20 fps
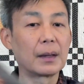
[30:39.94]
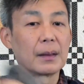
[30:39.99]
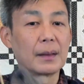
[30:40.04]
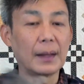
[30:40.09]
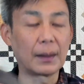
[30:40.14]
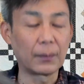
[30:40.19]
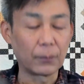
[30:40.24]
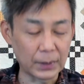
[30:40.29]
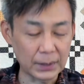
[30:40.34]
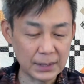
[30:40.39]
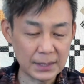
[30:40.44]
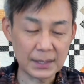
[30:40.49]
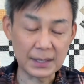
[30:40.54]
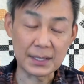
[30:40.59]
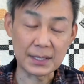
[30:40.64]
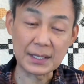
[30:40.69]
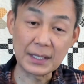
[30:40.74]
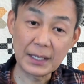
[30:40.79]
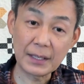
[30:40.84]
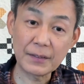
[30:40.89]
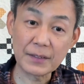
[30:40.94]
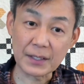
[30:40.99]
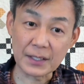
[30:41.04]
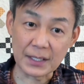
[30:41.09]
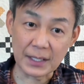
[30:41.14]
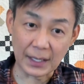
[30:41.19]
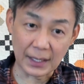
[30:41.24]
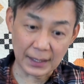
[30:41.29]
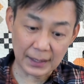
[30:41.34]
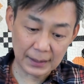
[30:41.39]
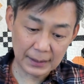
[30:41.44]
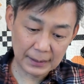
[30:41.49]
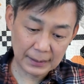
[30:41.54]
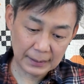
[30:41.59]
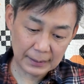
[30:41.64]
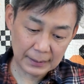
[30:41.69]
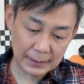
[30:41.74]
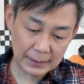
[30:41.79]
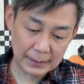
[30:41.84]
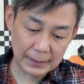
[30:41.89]
Then once the sleeves are done,
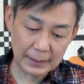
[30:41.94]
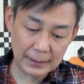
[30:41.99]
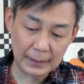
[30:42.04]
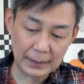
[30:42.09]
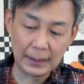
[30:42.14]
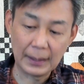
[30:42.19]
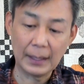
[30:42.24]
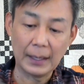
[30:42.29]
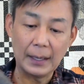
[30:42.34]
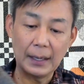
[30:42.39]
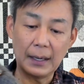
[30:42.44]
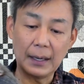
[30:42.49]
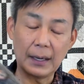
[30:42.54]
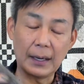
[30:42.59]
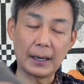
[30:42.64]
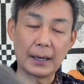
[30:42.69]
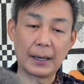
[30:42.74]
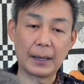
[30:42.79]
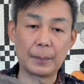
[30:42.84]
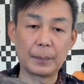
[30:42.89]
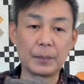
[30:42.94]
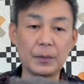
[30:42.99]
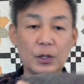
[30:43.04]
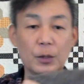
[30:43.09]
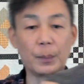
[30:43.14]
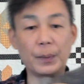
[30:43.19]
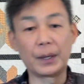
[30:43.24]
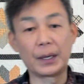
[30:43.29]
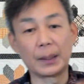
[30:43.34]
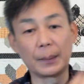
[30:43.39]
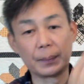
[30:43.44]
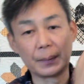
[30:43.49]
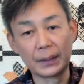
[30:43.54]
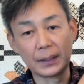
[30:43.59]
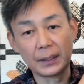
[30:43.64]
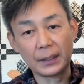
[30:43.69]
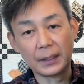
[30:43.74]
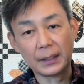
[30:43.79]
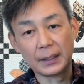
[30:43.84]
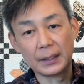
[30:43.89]
you pick up
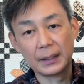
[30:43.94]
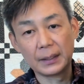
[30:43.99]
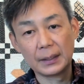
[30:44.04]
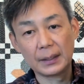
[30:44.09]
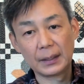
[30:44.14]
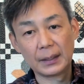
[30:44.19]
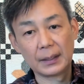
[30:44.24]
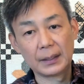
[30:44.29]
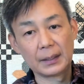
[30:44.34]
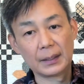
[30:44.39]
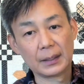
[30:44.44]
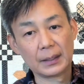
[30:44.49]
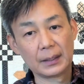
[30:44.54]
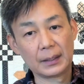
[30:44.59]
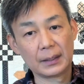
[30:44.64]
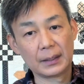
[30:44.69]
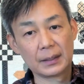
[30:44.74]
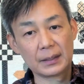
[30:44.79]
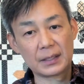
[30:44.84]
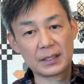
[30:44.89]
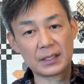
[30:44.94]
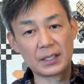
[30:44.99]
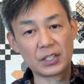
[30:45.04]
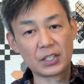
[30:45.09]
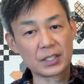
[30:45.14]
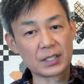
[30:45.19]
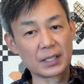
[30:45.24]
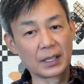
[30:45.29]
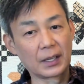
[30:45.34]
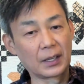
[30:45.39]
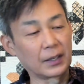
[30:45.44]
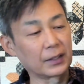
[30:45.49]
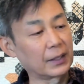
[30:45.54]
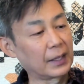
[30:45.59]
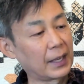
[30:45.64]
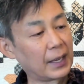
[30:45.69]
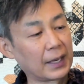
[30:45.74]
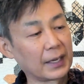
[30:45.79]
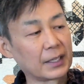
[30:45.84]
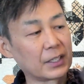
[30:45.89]
the stitches along
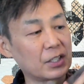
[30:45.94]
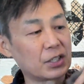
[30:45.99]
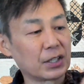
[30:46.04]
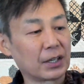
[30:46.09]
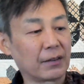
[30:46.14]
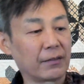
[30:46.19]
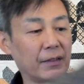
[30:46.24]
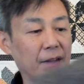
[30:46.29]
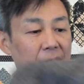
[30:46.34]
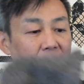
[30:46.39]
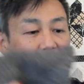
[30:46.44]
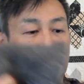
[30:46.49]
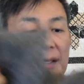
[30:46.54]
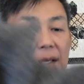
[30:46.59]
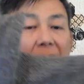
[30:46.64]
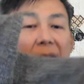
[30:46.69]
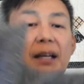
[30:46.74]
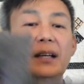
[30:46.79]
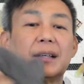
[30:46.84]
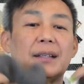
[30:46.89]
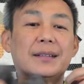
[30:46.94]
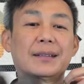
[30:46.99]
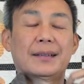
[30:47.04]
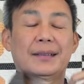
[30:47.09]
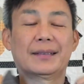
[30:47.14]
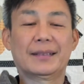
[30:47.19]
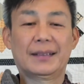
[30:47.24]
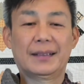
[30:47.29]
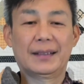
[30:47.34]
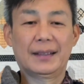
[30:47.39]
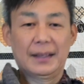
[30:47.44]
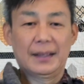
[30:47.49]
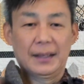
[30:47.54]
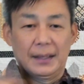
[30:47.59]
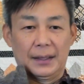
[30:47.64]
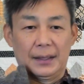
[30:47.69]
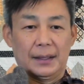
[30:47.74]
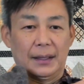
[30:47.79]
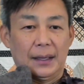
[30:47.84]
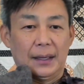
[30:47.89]
the edge of the...
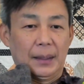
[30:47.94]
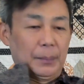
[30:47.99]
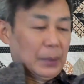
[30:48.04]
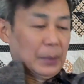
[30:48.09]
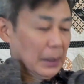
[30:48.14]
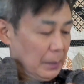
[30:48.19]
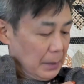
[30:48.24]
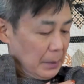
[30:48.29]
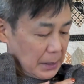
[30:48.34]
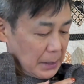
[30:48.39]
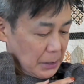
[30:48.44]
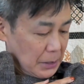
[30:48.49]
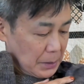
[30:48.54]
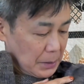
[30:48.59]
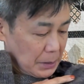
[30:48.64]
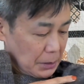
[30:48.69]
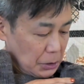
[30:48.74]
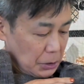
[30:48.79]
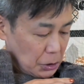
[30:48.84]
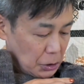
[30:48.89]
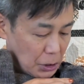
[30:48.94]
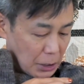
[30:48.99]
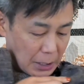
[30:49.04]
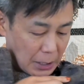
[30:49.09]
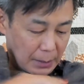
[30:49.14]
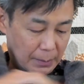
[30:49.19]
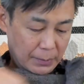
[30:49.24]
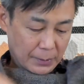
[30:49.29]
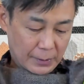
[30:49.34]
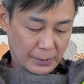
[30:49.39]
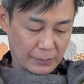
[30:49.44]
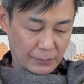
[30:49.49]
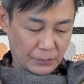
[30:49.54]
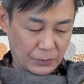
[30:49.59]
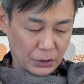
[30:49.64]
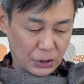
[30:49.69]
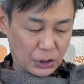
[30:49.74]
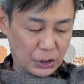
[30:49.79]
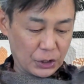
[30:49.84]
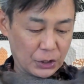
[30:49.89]
I'm probably not doing a good job of
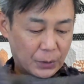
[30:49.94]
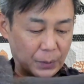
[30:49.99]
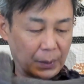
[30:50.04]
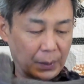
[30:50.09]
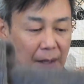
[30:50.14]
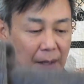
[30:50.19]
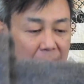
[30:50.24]
showing